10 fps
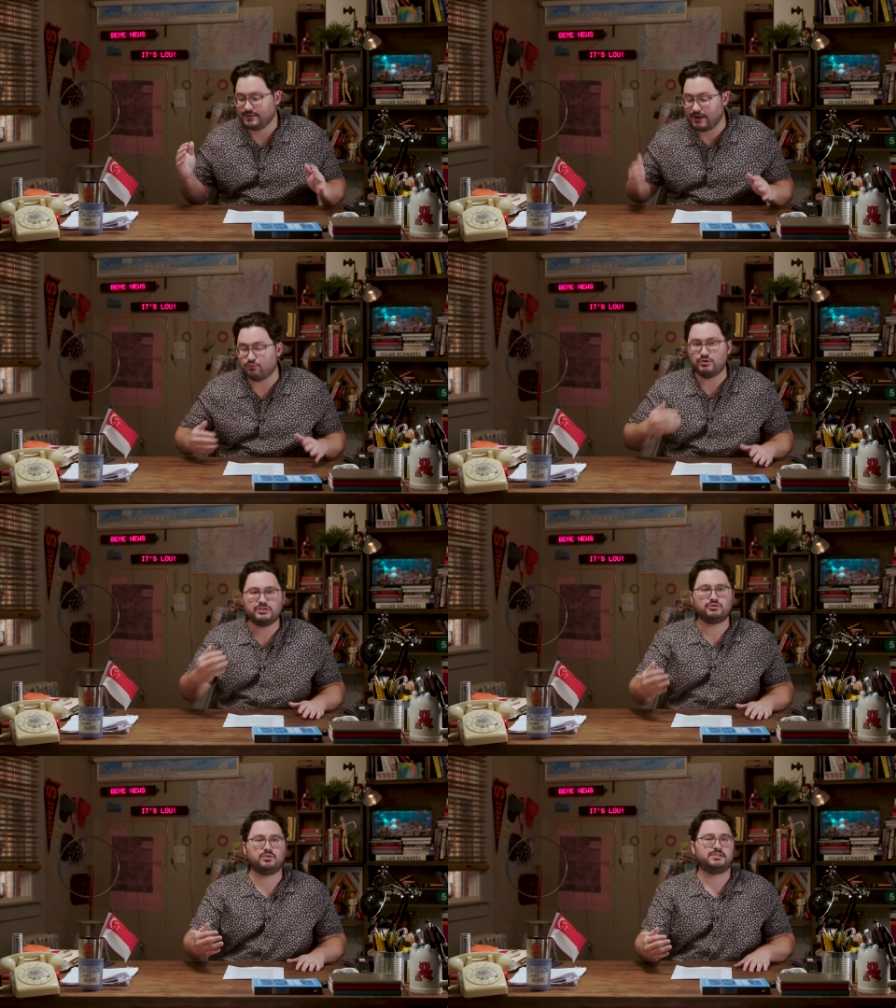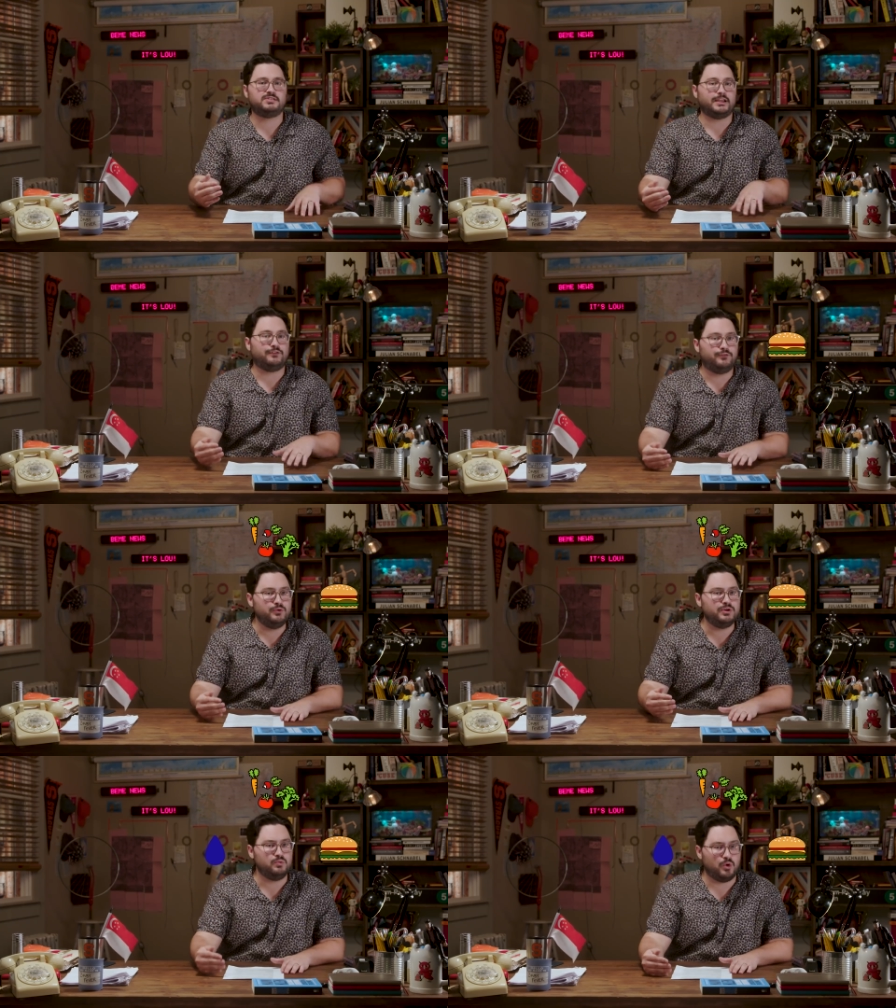that resources like
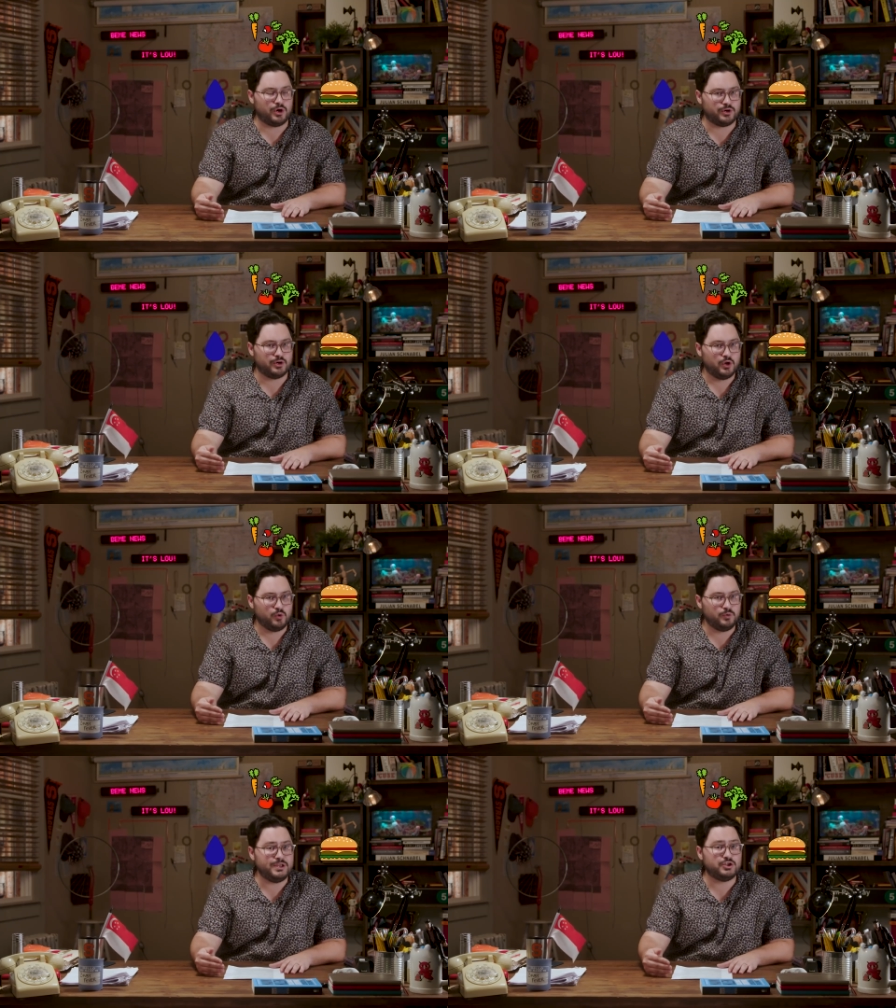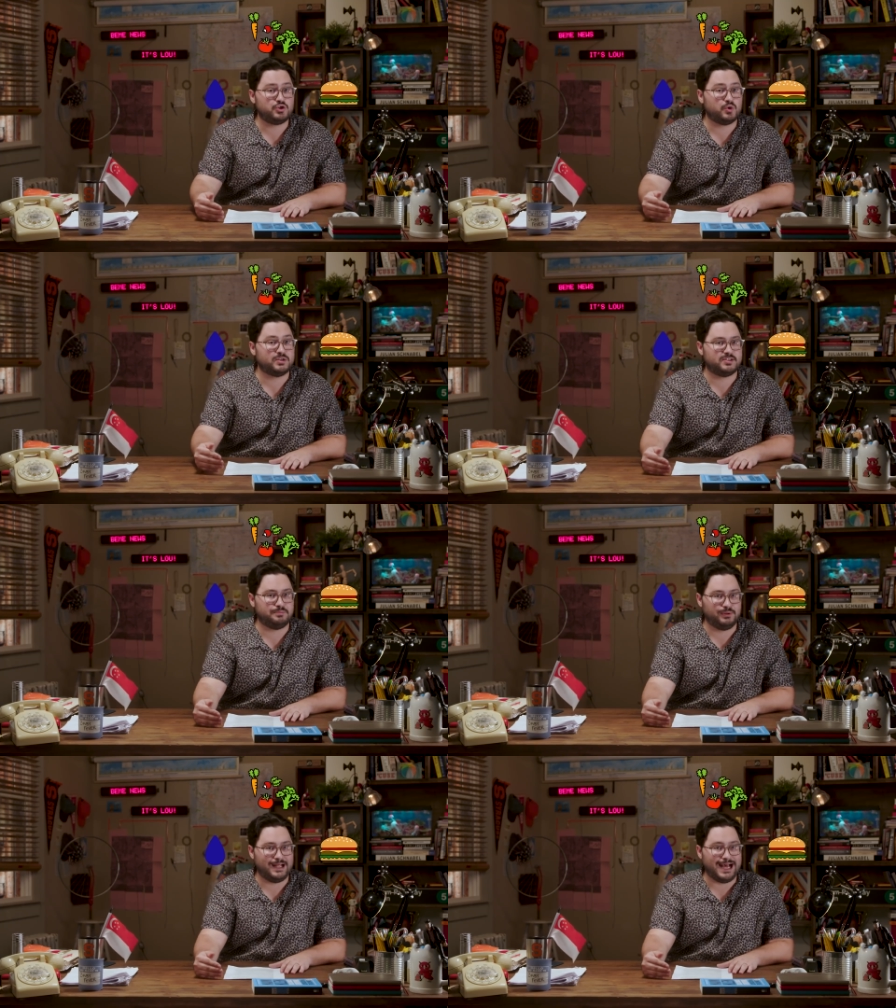food and water would be in short
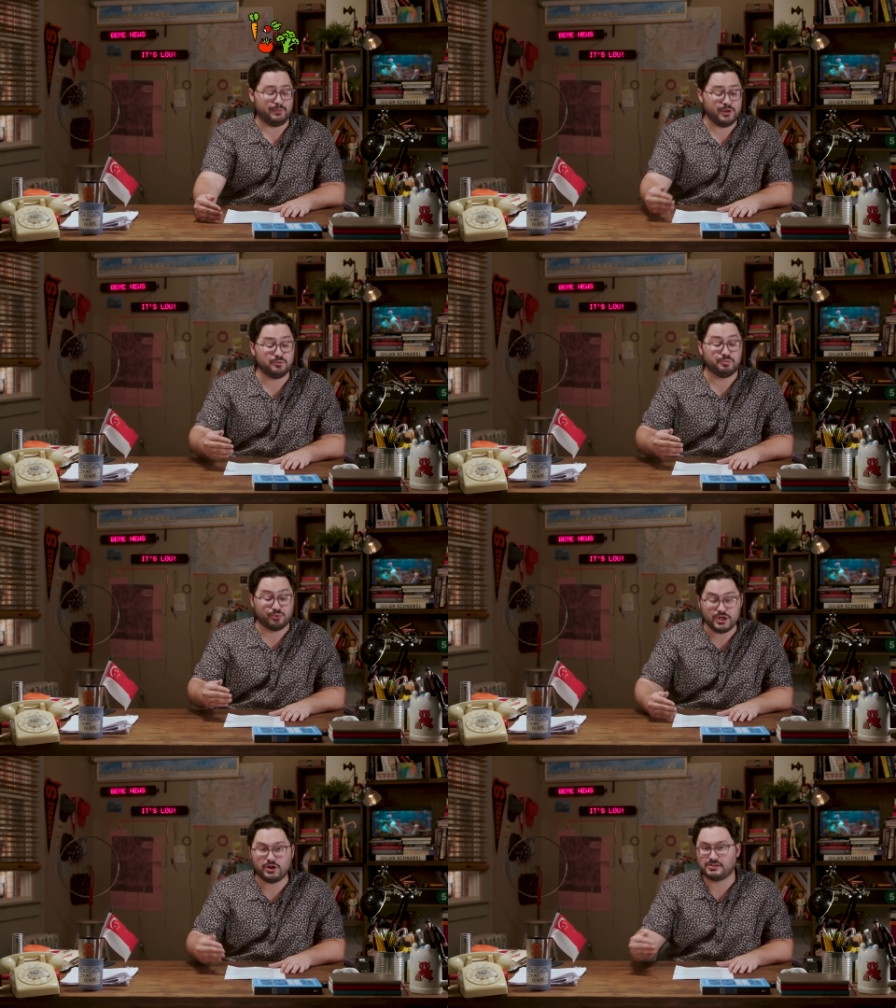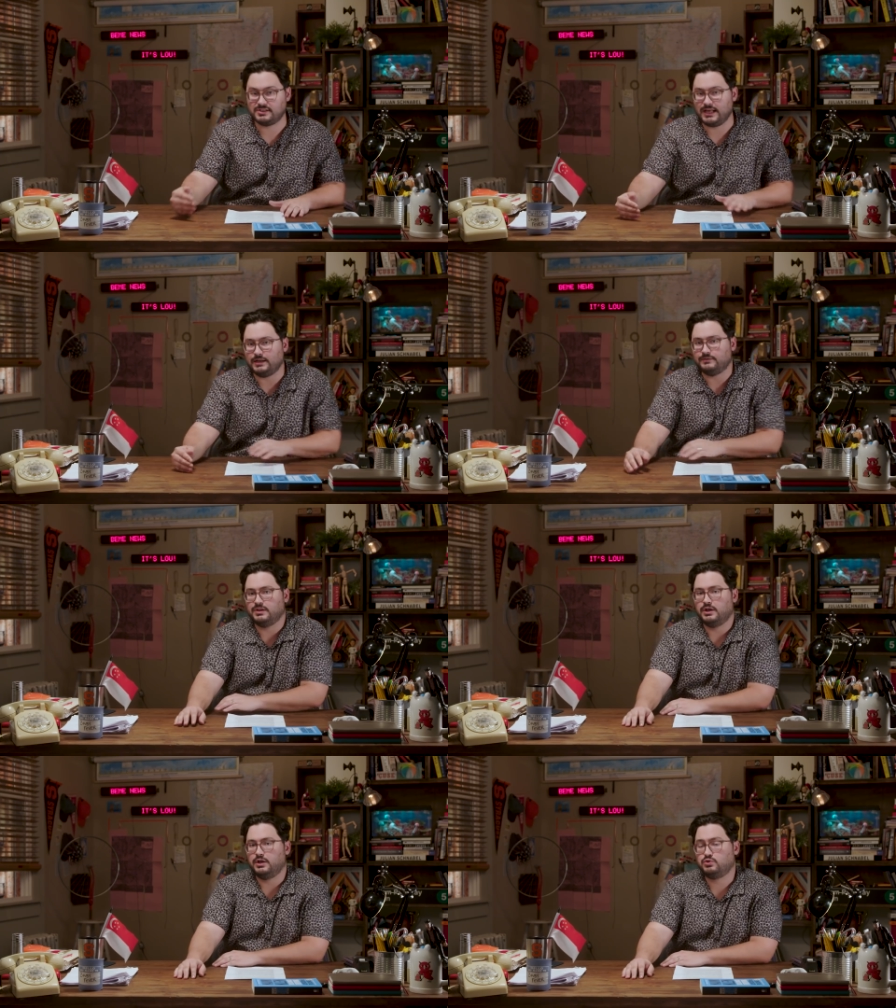supply. We would breed
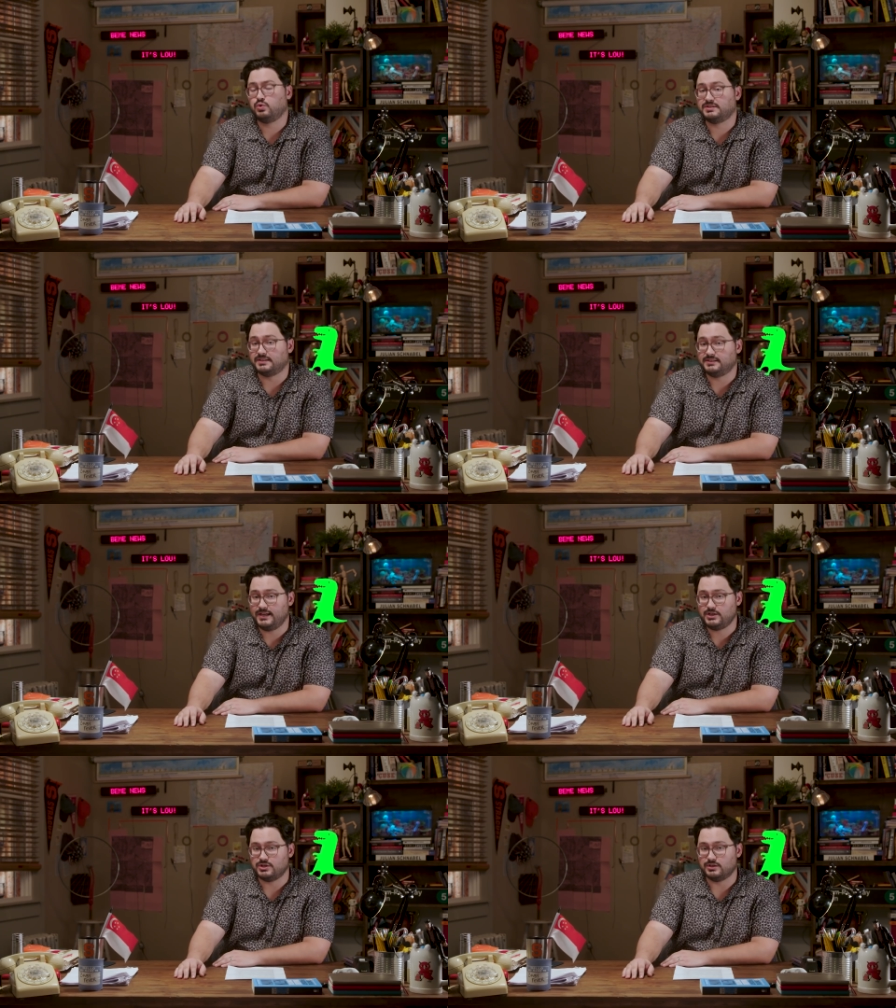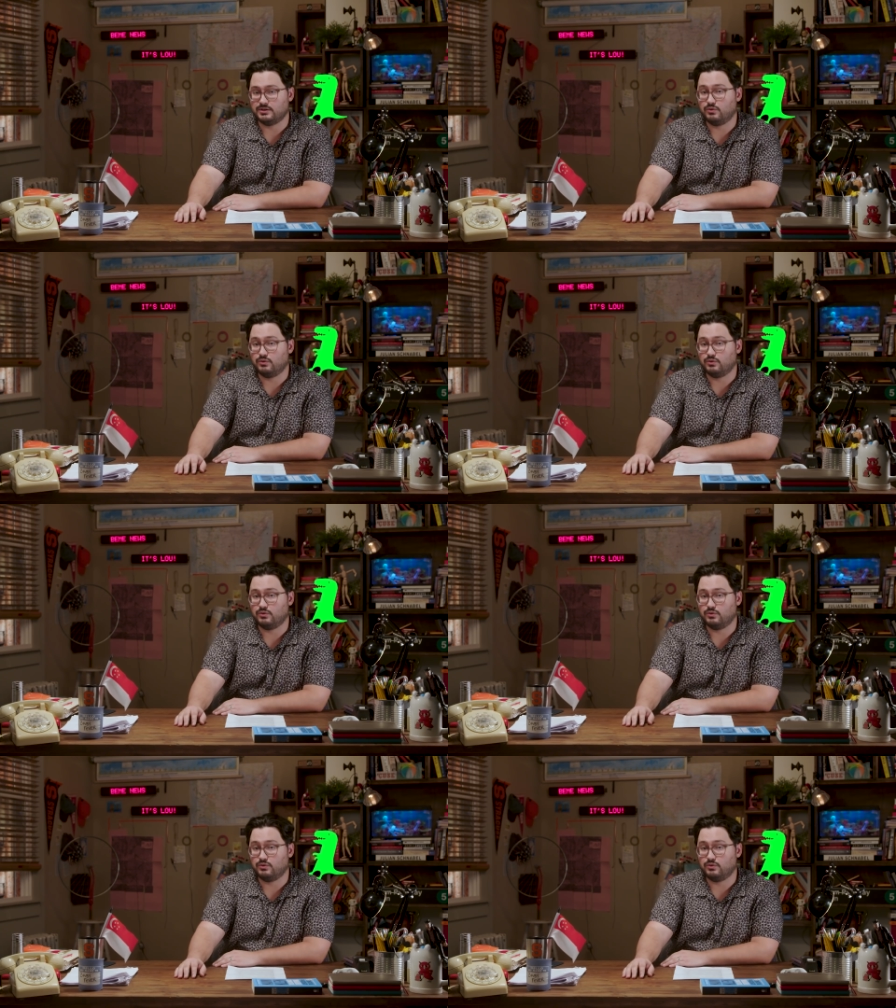ourselves towards extinction.